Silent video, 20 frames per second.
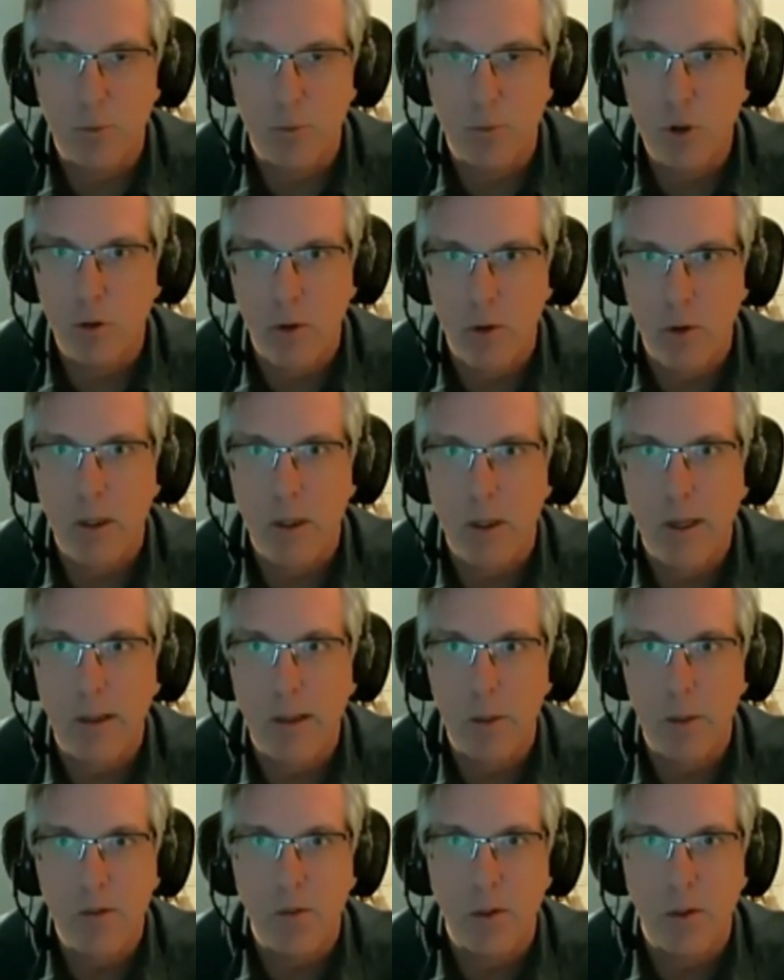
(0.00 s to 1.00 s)
create an
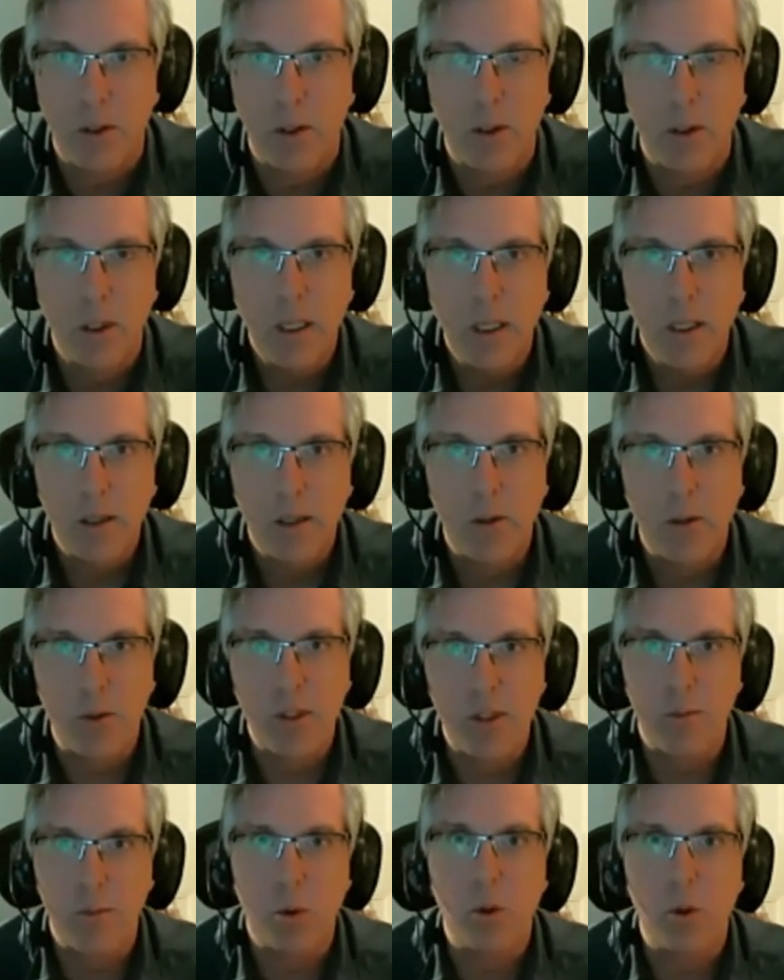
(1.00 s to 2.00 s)
atmosphere that was
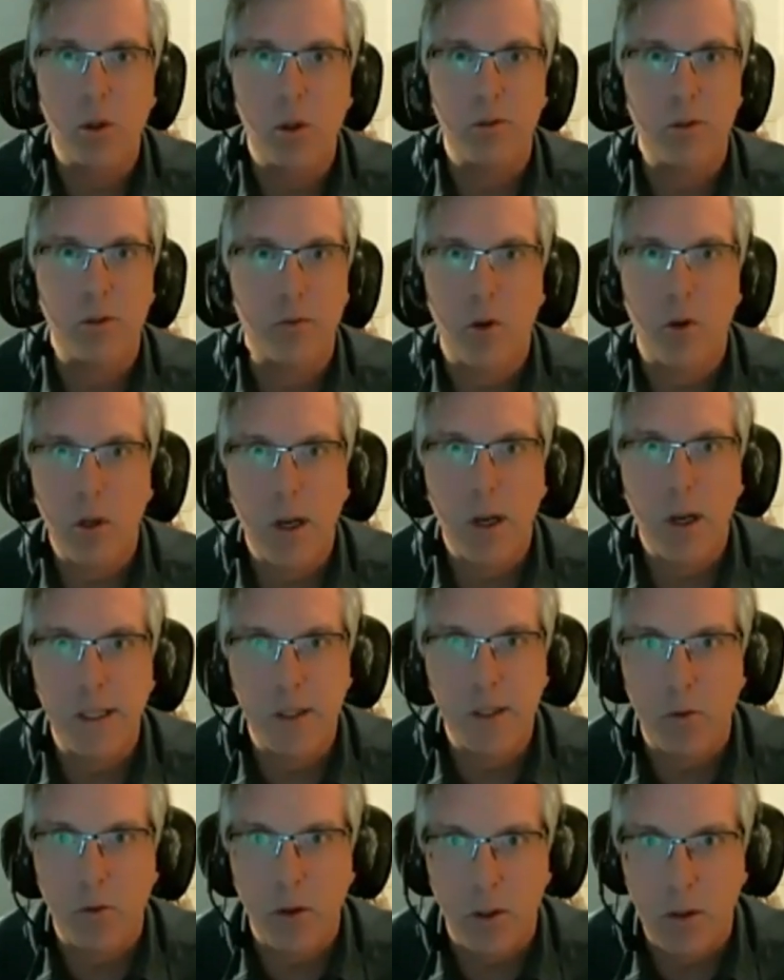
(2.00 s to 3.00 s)
supportive of all kinds of
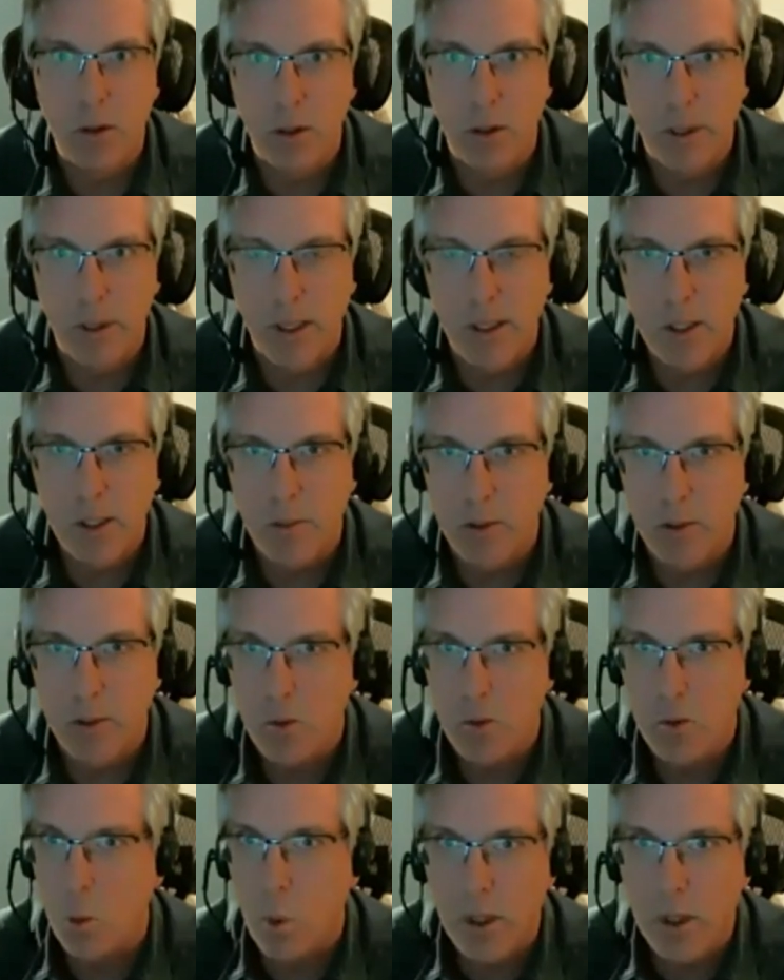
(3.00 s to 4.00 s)
critical engagement, was
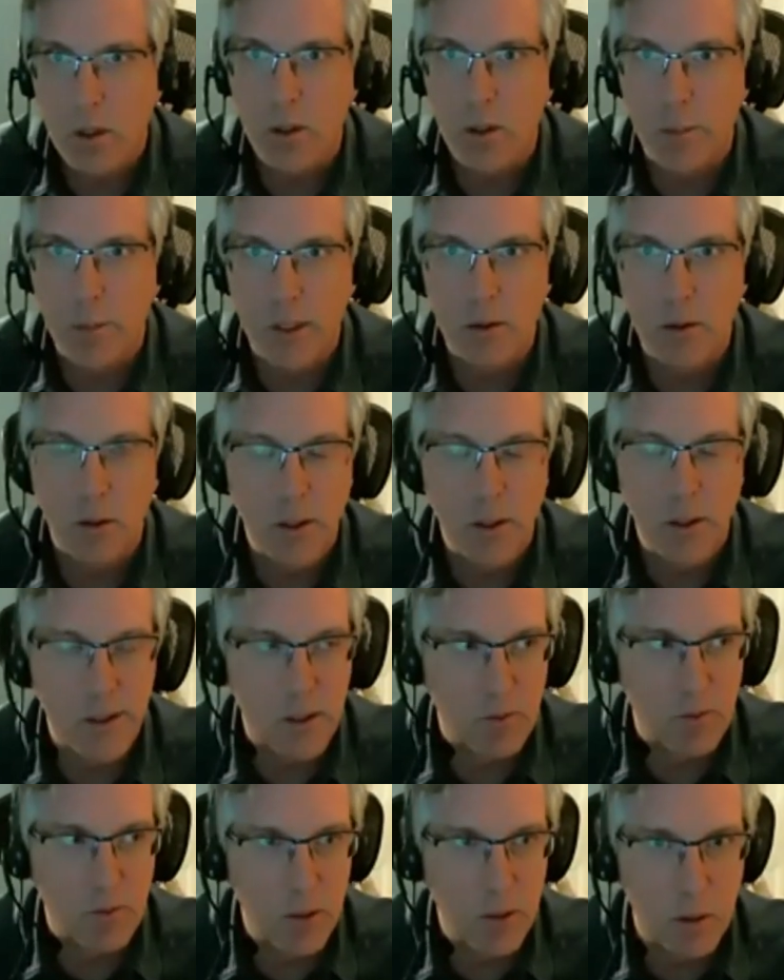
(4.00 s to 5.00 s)
welcoming to all kinds of
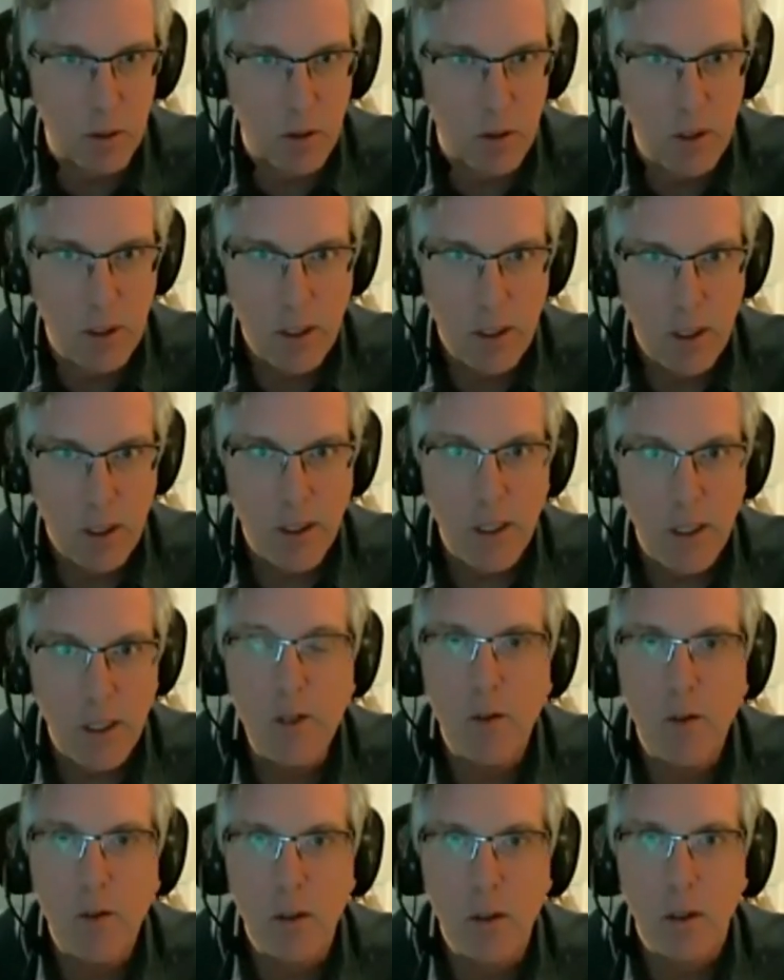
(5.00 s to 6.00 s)
people.
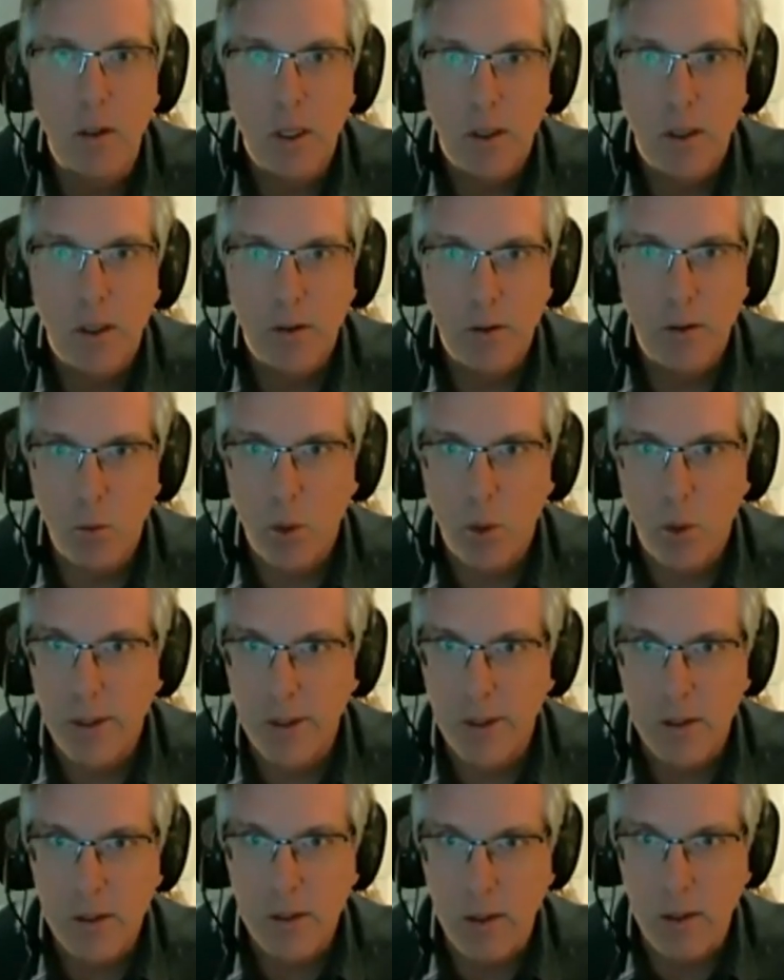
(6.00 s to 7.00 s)
Even the
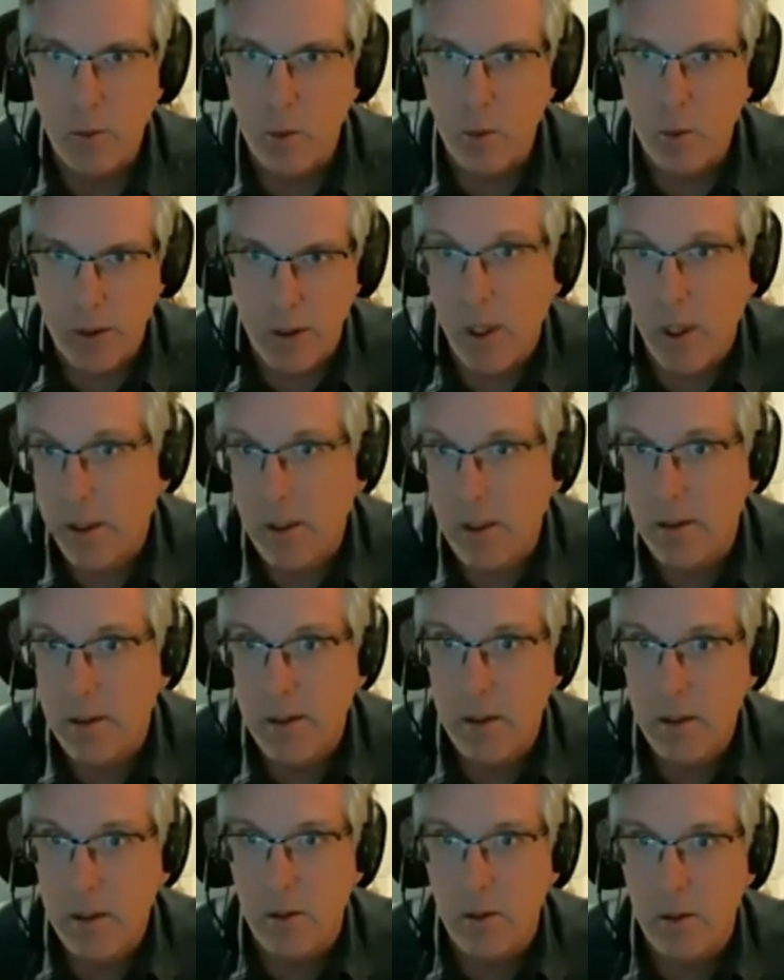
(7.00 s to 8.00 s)
ones that were not his
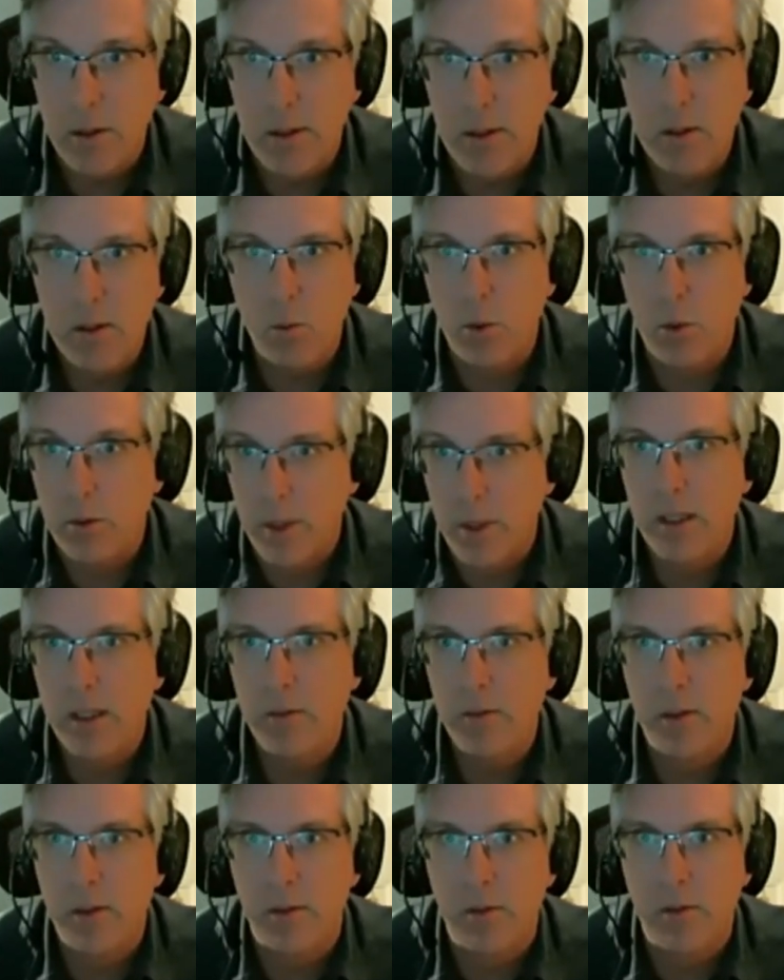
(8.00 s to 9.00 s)
students would
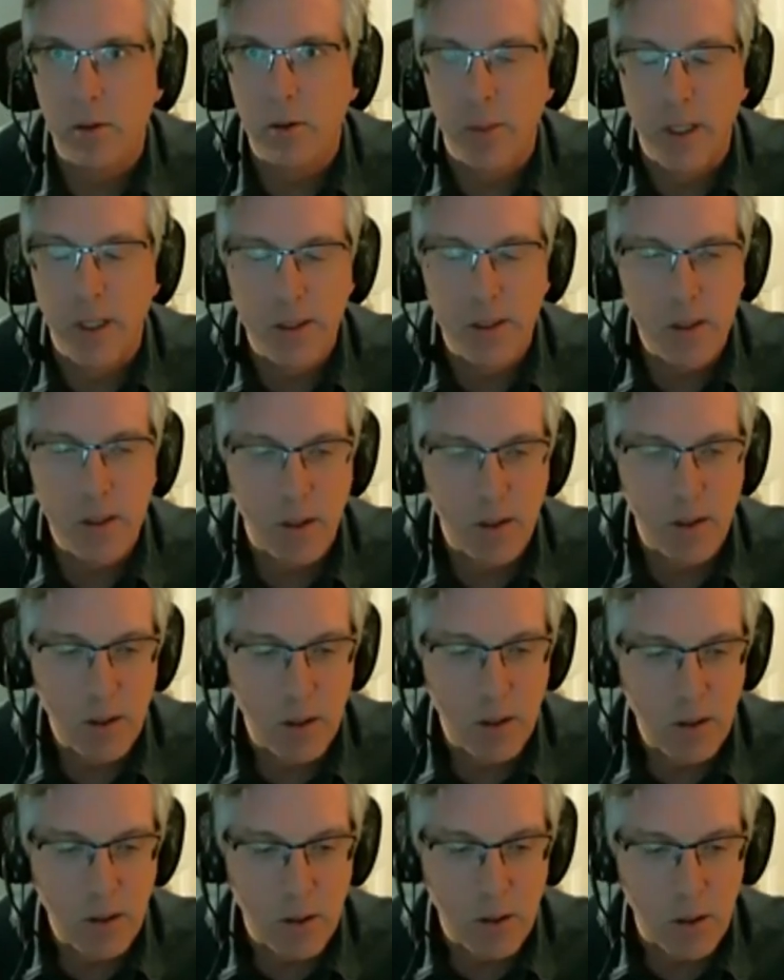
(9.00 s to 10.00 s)
benefit from this. I
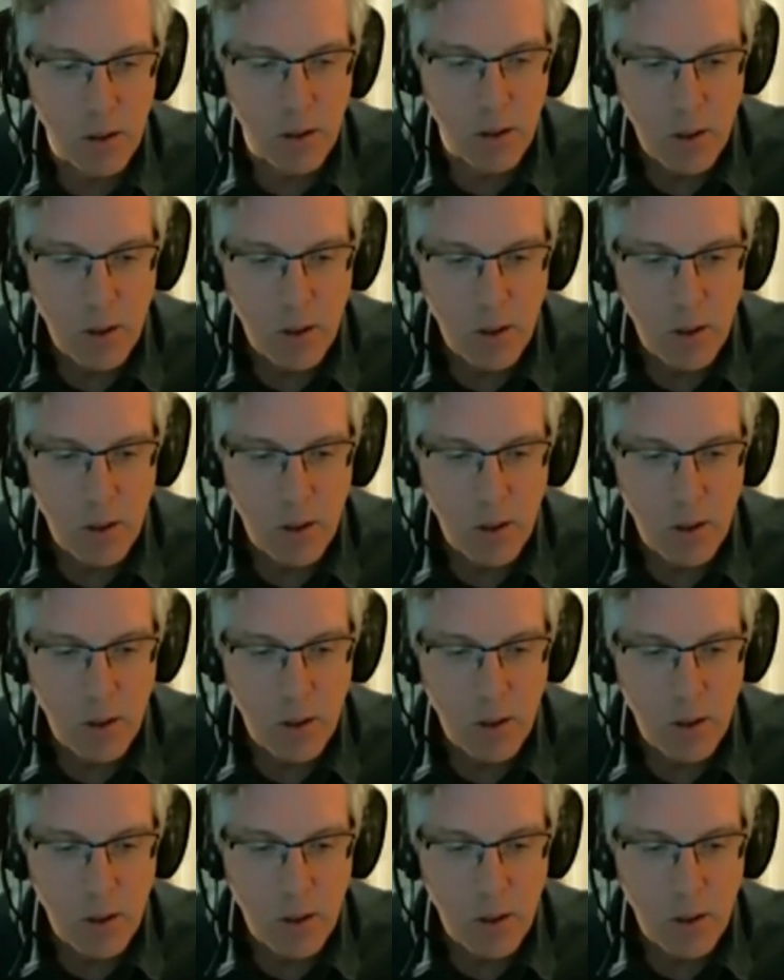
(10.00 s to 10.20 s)
think that